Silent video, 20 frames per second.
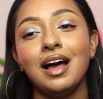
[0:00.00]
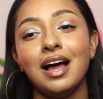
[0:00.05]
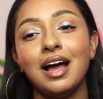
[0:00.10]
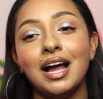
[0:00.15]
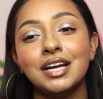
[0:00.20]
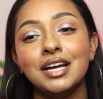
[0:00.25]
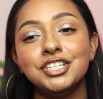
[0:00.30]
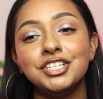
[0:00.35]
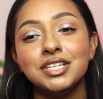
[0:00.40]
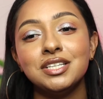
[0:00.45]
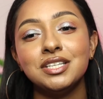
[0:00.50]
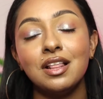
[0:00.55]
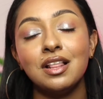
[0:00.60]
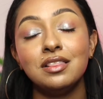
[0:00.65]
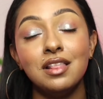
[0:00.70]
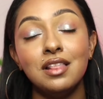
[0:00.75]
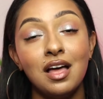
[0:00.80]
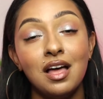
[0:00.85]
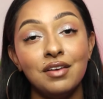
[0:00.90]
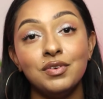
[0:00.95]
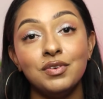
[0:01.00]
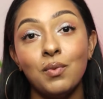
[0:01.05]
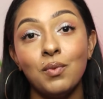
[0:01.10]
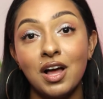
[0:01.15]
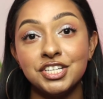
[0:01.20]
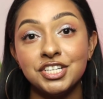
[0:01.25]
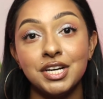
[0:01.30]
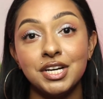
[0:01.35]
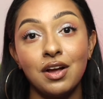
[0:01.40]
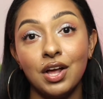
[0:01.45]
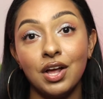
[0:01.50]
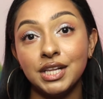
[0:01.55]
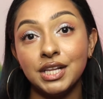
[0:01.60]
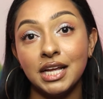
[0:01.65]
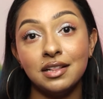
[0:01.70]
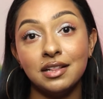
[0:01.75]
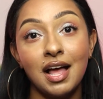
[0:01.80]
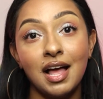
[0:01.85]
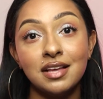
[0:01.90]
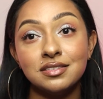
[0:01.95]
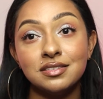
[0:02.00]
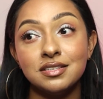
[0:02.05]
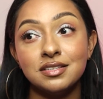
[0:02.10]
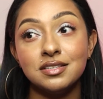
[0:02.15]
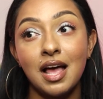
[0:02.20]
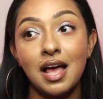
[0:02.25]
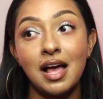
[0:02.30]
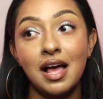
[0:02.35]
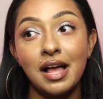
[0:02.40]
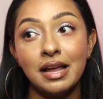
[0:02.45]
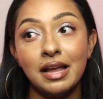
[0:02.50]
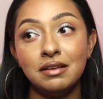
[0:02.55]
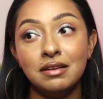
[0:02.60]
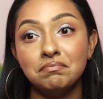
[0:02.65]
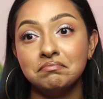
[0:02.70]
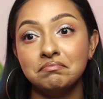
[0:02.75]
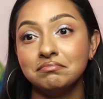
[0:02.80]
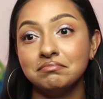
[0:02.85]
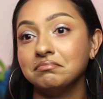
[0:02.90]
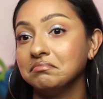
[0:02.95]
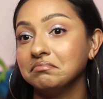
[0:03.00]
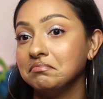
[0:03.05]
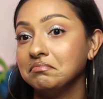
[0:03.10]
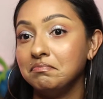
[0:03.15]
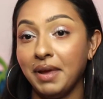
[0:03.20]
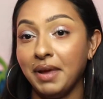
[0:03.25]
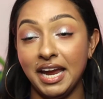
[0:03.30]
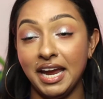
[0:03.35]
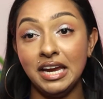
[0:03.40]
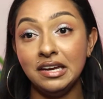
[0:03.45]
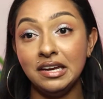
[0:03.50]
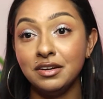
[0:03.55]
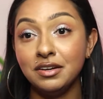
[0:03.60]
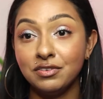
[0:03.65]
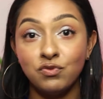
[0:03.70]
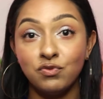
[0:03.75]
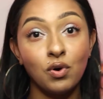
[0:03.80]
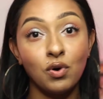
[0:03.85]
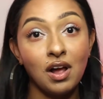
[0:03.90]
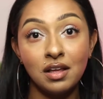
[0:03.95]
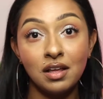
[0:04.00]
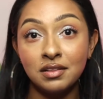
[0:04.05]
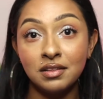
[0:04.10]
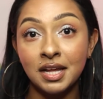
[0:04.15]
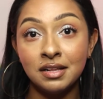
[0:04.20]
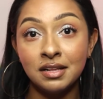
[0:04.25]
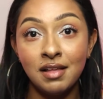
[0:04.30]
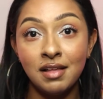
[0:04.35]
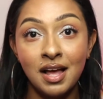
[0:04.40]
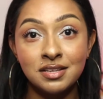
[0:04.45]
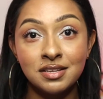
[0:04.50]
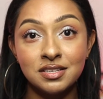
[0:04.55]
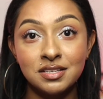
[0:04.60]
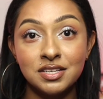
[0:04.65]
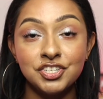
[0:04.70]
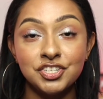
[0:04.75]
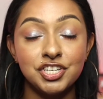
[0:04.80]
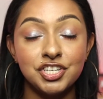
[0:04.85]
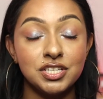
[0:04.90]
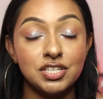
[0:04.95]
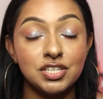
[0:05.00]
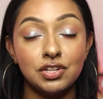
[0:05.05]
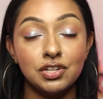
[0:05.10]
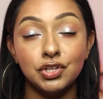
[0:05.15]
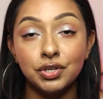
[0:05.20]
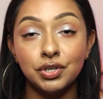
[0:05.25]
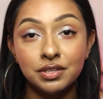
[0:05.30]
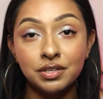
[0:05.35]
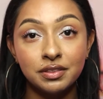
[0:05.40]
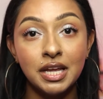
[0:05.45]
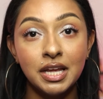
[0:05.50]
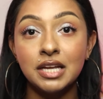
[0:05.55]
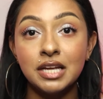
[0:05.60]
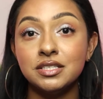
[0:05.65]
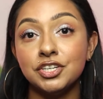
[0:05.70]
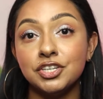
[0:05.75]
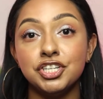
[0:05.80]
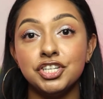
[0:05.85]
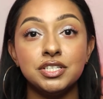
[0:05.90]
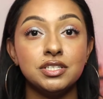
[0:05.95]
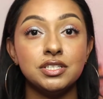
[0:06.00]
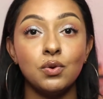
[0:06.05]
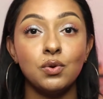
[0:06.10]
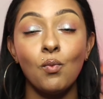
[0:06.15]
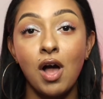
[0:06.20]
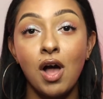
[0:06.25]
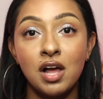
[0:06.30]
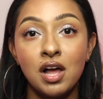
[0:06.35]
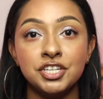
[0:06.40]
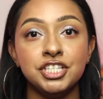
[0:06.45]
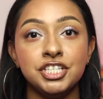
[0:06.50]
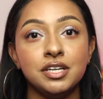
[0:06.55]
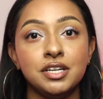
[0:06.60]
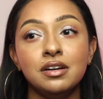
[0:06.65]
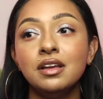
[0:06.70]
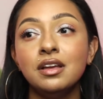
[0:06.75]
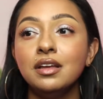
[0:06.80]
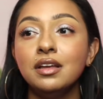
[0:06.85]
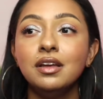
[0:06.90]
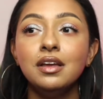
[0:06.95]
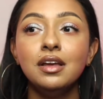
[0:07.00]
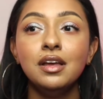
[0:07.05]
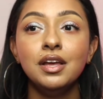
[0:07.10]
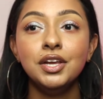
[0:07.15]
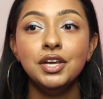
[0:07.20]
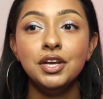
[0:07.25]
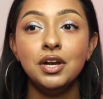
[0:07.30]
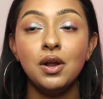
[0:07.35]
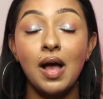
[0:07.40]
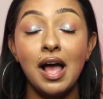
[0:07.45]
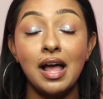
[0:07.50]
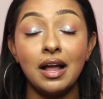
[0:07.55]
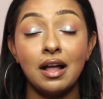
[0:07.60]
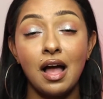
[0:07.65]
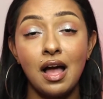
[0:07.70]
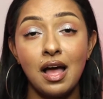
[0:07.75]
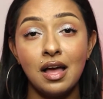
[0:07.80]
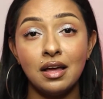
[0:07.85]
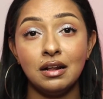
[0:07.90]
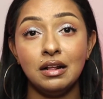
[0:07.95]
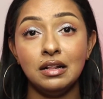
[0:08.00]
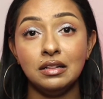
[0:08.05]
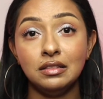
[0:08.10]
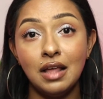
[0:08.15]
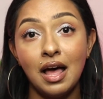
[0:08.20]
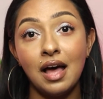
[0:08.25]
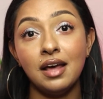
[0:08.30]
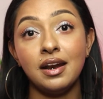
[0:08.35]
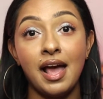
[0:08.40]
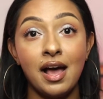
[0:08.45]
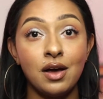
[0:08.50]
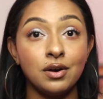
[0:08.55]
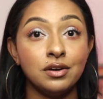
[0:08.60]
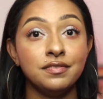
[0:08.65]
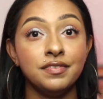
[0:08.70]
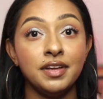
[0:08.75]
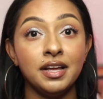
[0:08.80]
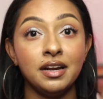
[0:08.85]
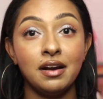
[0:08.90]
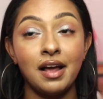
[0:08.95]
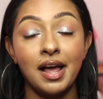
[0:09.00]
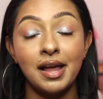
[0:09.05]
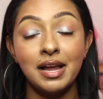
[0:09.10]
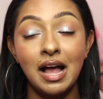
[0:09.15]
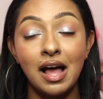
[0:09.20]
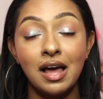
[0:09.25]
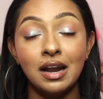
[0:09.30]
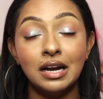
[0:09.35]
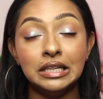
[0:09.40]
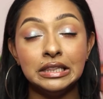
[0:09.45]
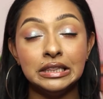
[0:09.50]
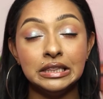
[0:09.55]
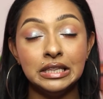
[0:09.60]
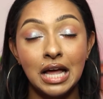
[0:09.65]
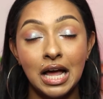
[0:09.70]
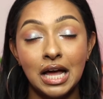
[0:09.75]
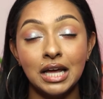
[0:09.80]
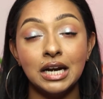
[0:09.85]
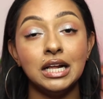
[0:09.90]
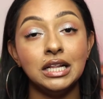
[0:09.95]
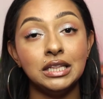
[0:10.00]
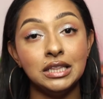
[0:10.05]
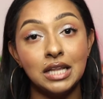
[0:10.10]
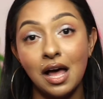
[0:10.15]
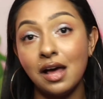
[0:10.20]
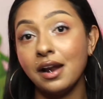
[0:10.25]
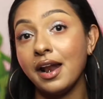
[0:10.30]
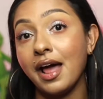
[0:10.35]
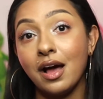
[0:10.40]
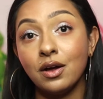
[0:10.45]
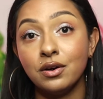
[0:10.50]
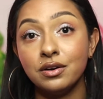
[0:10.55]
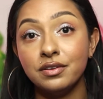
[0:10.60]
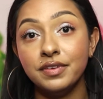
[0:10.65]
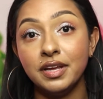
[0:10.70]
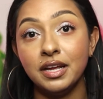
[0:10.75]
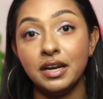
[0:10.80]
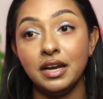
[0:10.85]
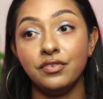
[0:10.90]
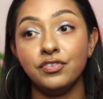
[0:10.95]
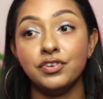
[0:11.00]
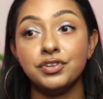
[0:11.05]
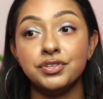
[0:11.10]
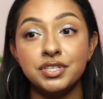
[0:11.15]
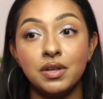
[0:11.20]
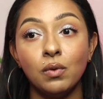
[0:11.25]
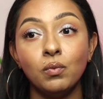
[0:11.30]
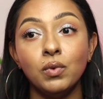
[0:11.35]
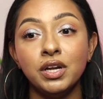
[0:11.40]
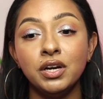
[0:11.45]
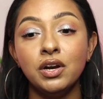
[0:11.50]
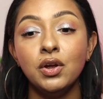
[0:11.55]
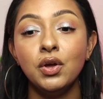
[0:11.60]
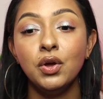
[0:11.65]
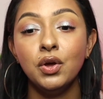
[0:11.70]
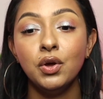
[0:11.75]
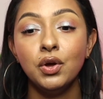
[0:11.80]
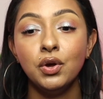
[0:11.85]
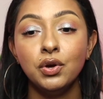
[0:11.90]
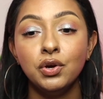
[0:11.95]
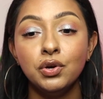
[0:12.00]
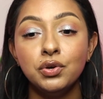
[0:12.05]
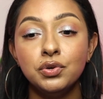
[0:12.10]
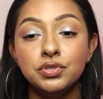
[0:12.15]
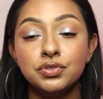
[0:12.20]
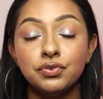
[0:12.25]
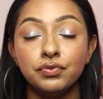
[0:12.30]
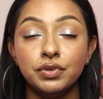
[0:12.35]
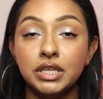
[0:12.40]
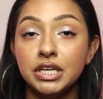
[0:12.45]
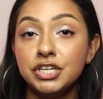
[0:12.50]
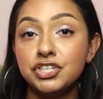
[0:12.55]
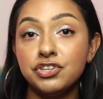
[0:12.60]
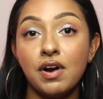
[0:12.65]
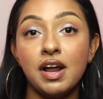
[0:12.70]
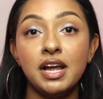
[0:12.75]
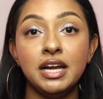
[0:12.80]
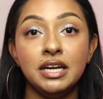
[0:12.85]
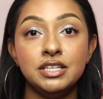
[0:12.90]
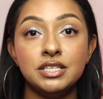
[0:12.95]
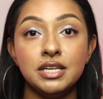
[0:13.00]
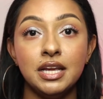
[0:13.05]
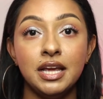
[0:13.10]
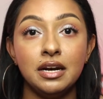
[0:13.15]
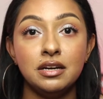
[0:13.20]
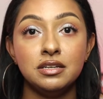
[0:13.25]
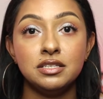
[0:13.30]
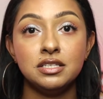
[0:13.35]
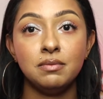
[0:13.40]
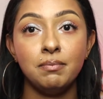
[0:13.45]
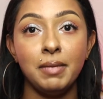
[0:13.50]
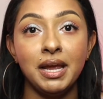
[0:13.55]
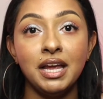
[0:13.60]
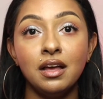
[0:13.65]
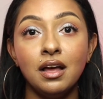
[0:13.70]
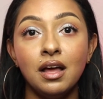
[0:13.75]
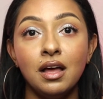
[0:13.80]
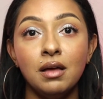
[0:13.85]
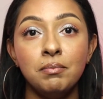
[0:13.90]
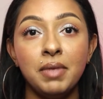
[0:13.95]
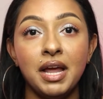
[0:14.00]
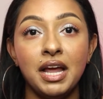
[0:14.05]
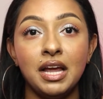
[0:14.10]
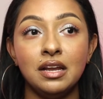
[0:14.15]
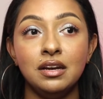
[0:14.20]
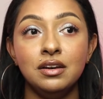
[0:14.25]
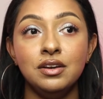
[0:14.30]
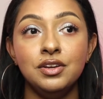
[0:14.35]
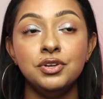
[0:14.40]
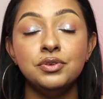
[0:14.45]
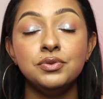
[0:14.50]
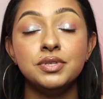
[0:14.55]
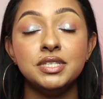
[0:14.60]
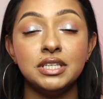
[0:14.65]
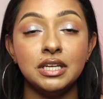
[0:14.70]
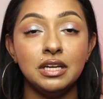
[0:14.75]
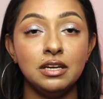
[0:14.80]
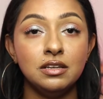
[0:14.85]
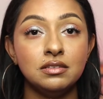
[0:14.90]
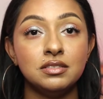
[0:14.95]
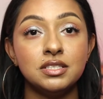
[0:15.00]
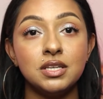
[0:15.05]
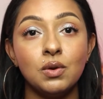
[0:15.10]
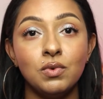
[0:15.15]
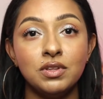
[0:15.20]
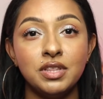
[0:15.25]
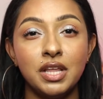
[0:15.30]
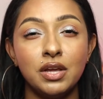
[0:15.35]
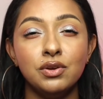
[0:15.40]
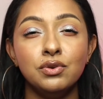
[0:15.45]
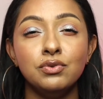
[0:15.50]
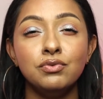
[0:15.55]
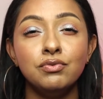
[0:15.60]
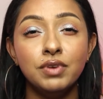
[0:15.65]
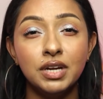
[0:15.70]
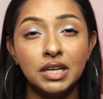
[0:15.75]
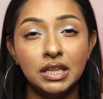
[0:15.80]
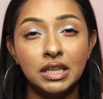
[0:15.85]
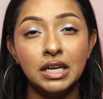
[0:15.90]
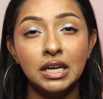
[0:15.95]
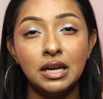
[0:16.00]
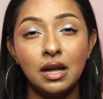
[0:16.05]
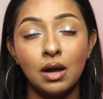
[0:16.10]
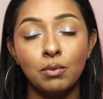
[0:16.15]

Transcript: I just loved watching online classes. I paid for online classes just to learn things and just to watch. And, you know, I got a lot out of it. I got a lot out of it. If you're someone who's really trying to get into makeup and you see someone that you really